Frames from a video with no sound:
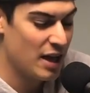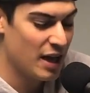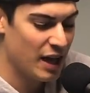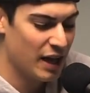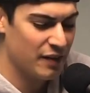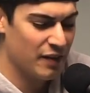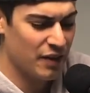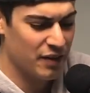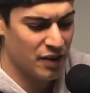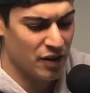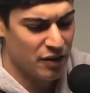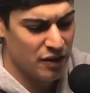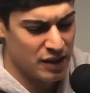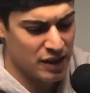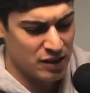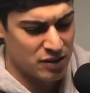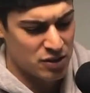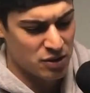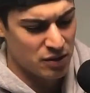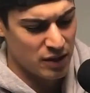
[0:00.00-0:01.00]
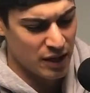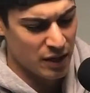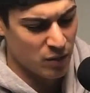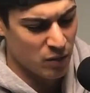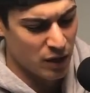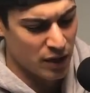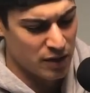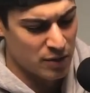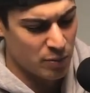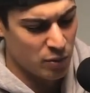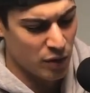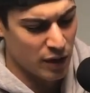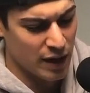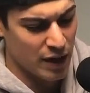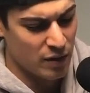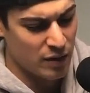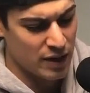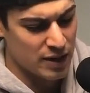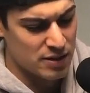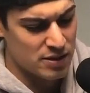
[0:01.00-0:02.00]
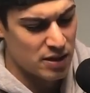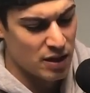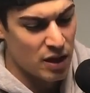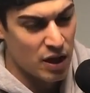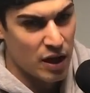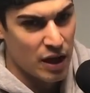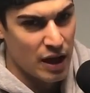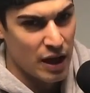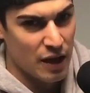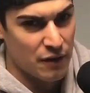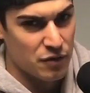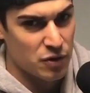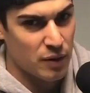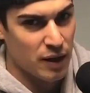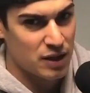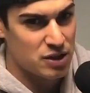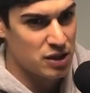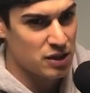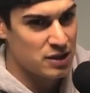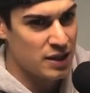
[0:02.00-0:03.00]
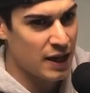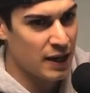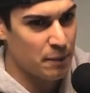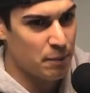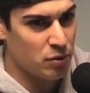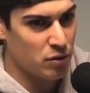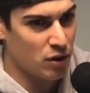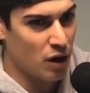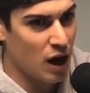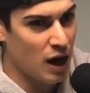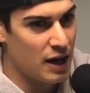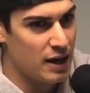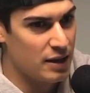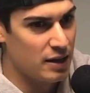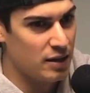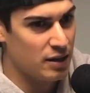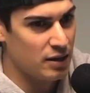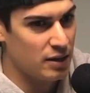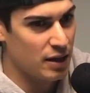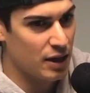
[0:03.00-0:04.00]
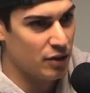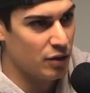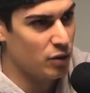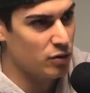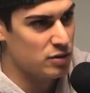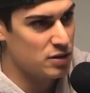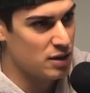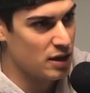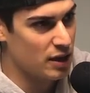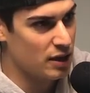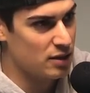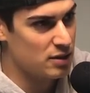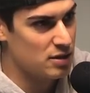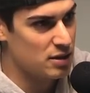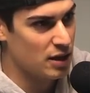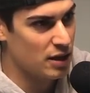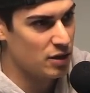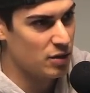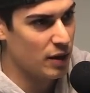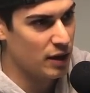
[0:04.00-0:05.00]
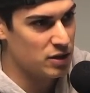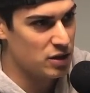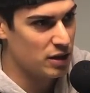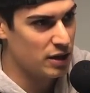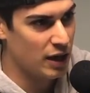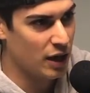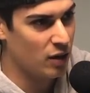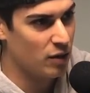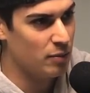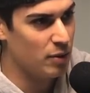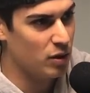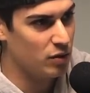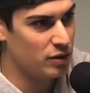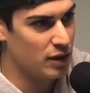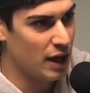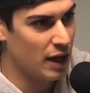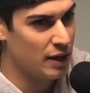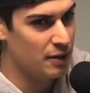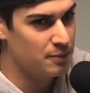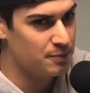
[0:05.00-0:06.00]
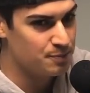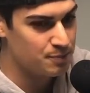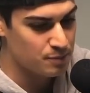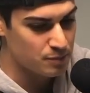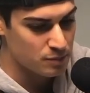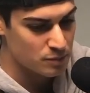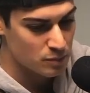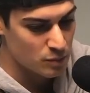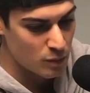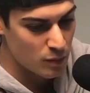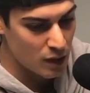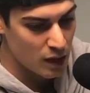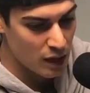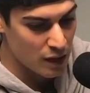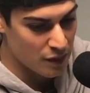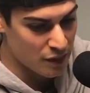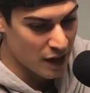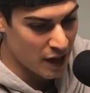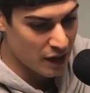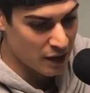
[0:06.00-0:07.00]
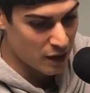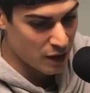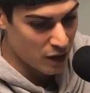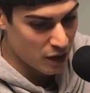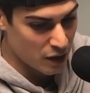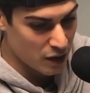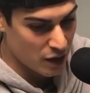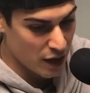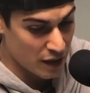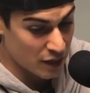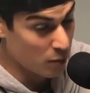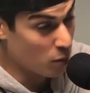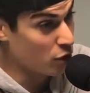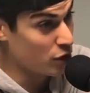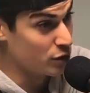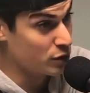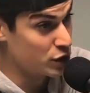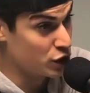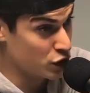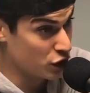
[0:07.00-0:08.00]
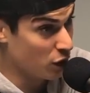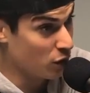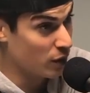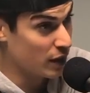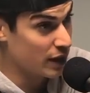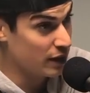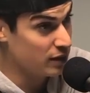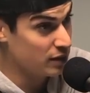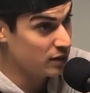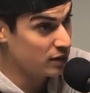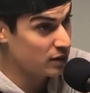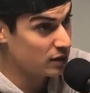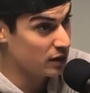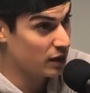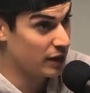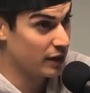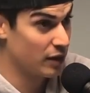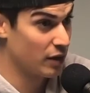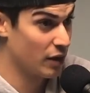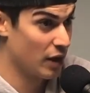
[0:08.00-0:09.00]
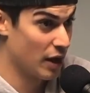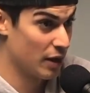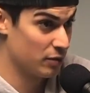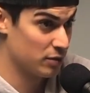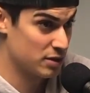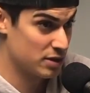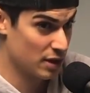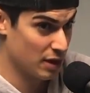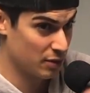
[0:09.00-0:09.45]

And then the other thing too that I wanted to point out is if you actually take pride in those things and you actually care about that, then and the more you show it, like I was